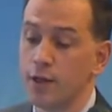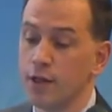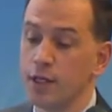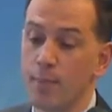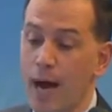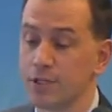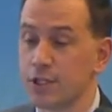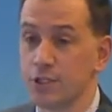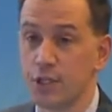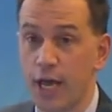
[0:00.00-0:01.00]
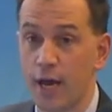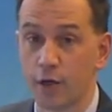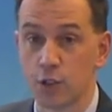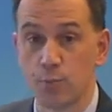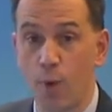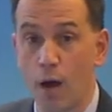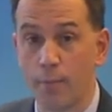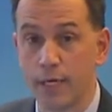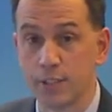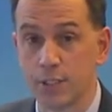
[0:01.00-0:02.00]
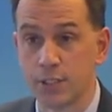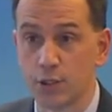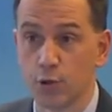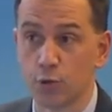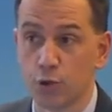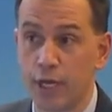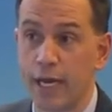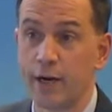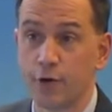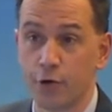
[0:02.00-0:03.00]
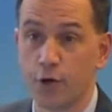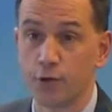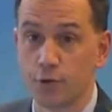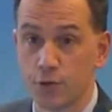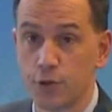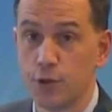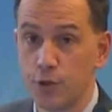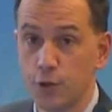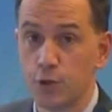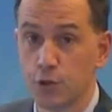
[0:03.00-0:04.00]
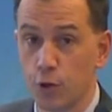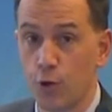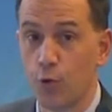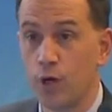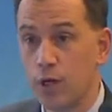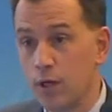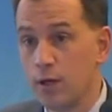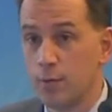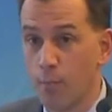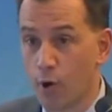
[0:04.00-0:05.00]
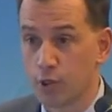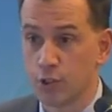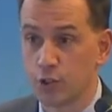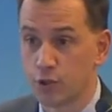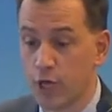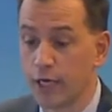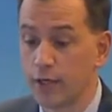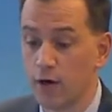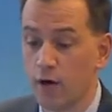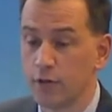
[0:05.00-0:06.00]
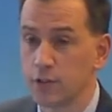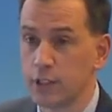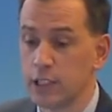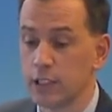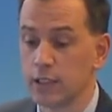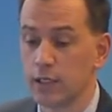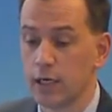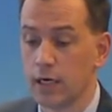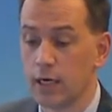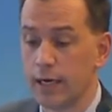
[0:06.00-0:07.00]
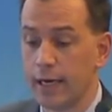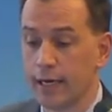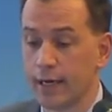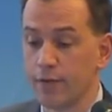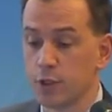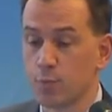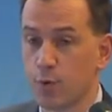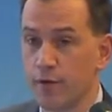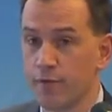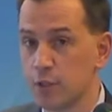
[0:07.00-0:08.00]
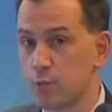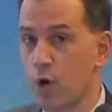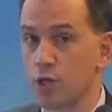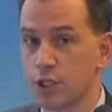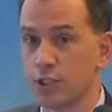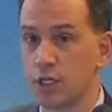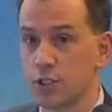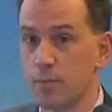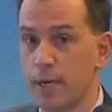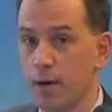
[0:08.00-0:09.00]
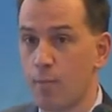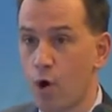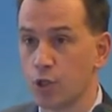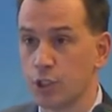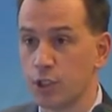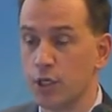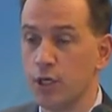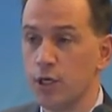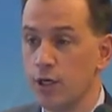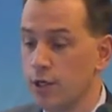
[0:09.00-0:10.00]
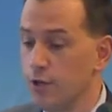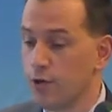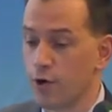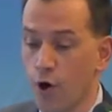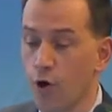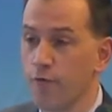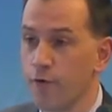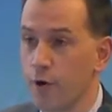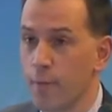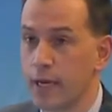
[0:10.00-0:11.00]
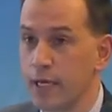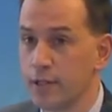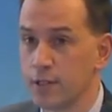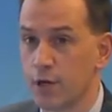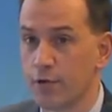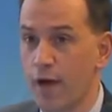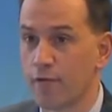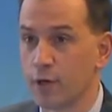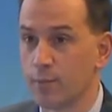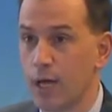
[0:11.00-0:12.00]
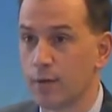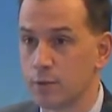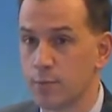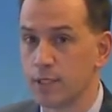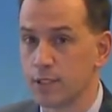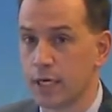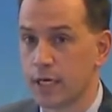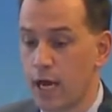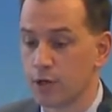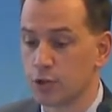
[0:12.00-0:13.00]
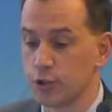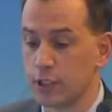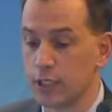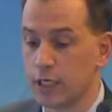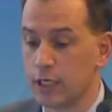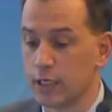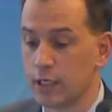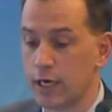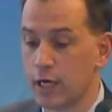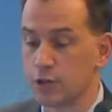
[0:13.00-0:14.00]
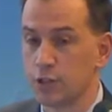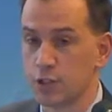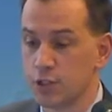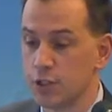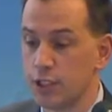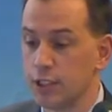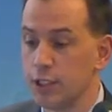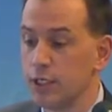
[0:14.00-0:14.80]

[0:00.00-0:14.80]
The basket today on a spot basis is closer to $800. So margins are tight, obviously. And again, if this project doesn't make a margin, there aren't very many in the South African platinum space that can actually succeed.